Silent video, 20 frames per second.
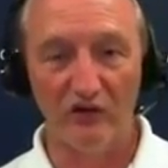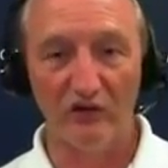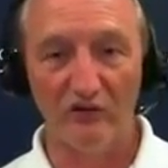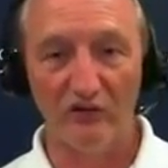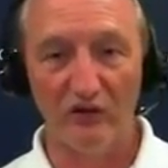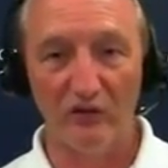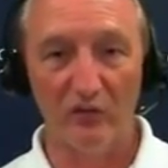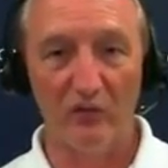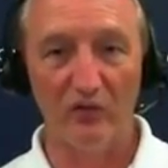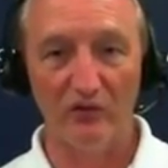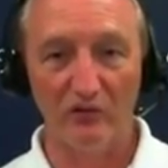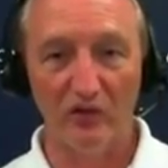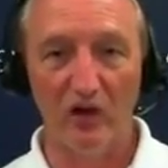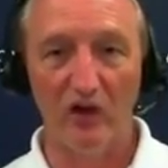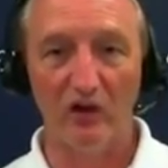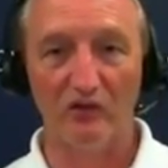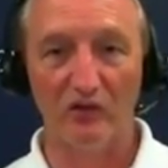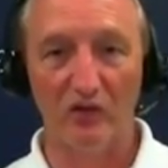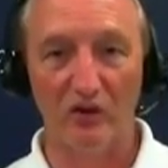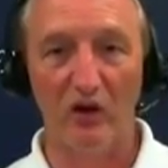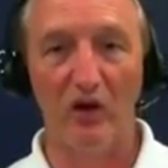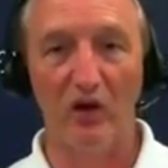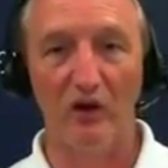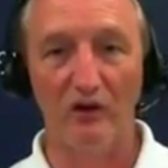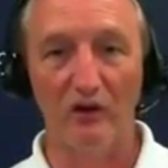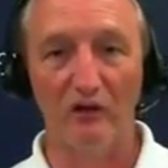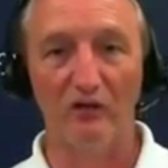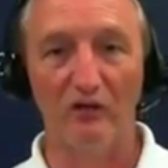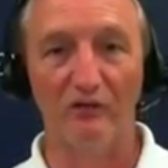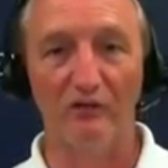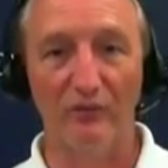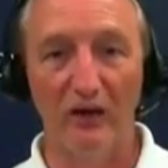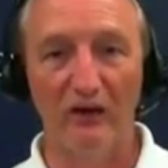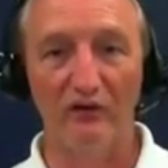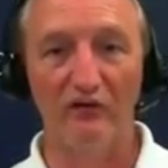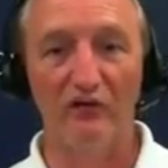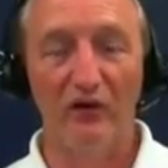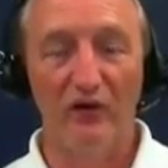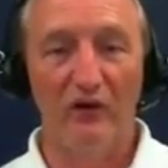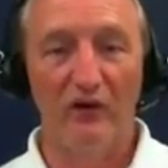If you really talk to lawyers
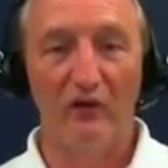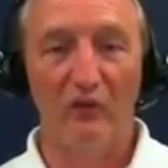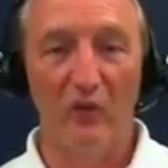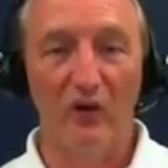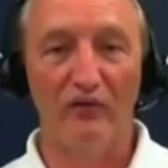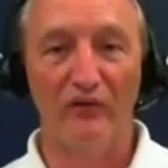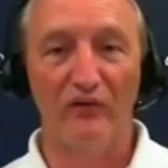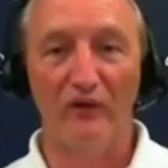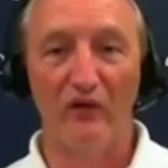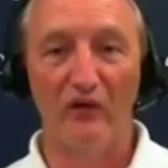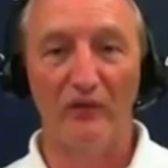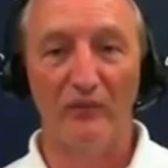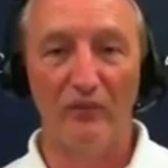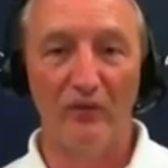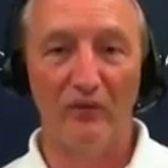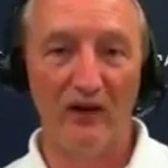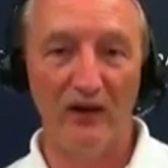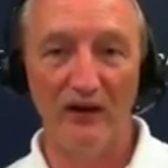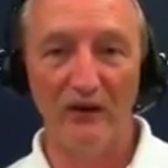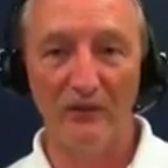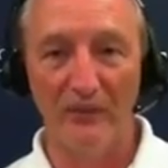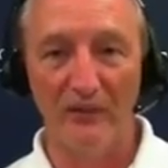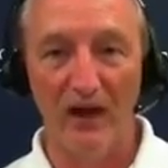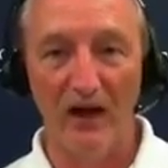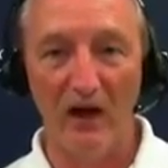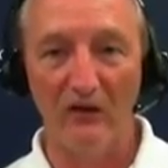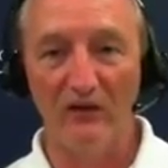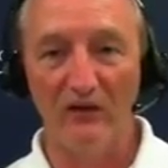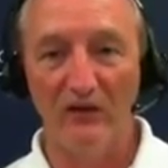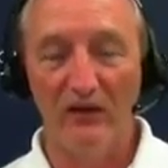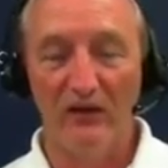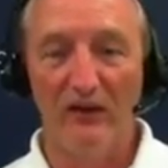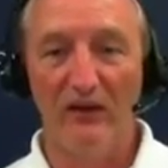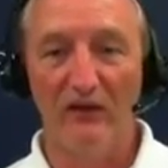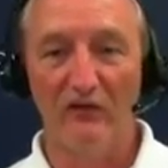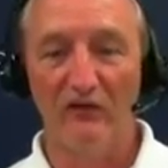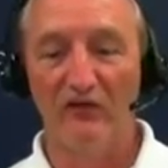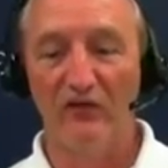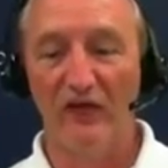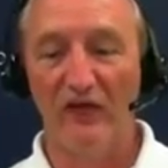much, what they'll complain about
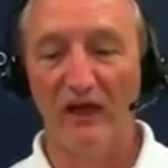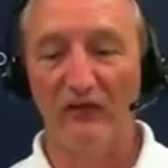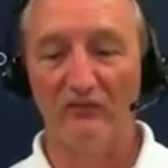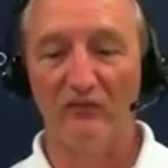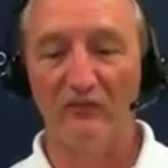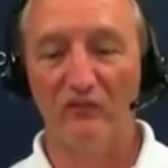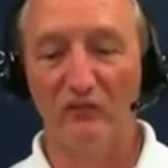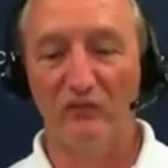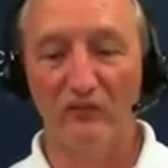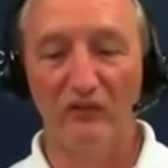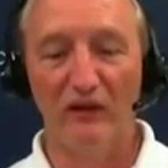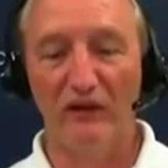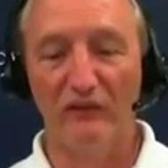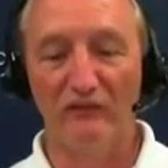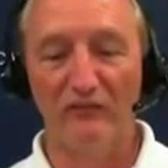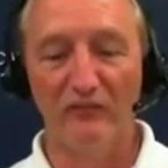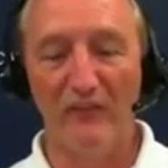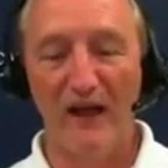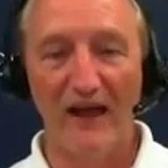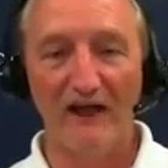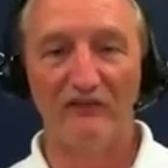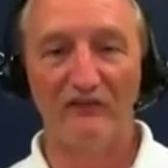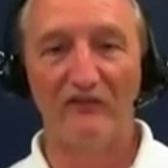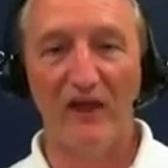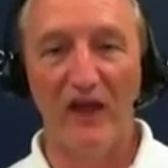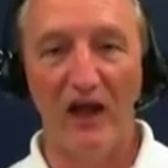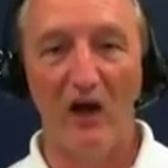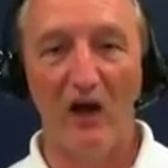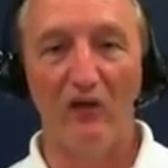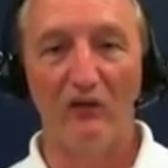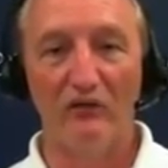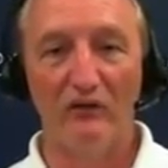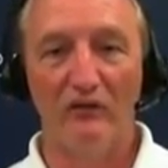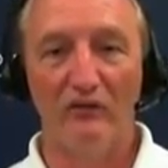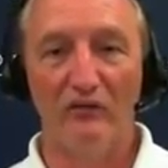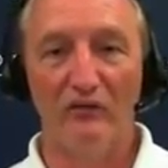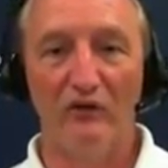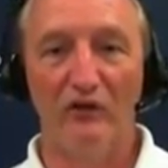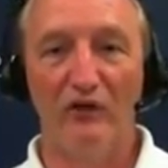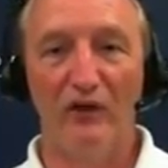is that they've maxed out
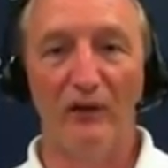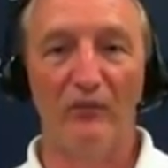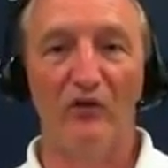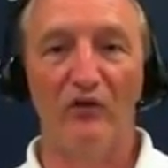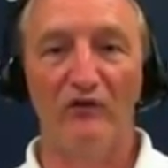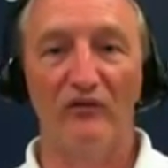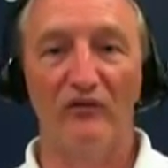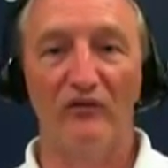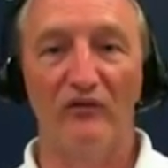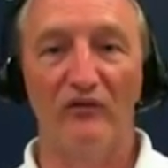their number of,